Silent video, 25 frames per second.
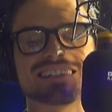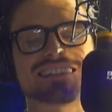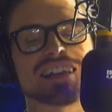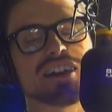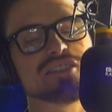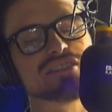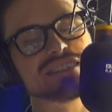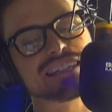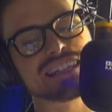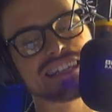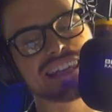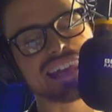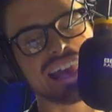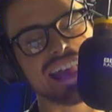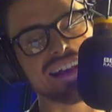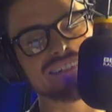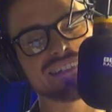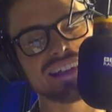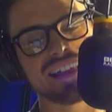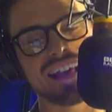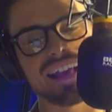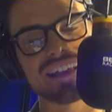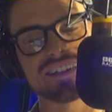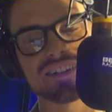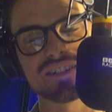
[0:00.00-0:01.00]
over to
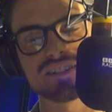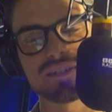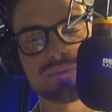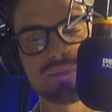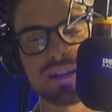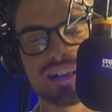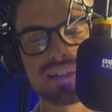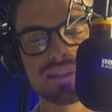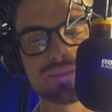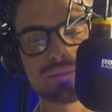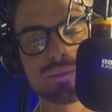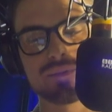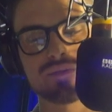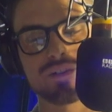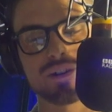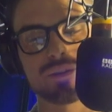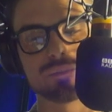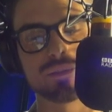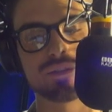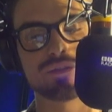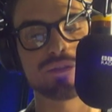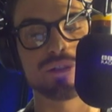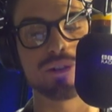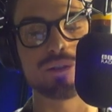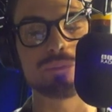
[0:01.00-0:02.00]
Caroline, who's about to
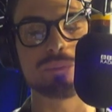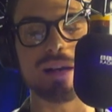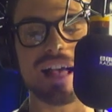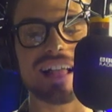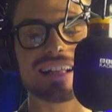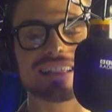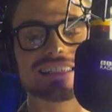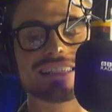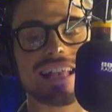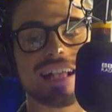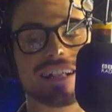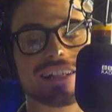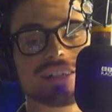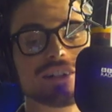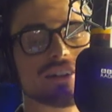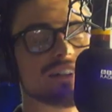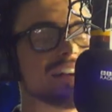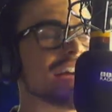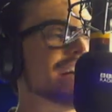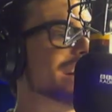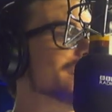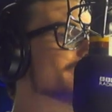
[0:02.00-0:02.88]
perform a full back sack and crack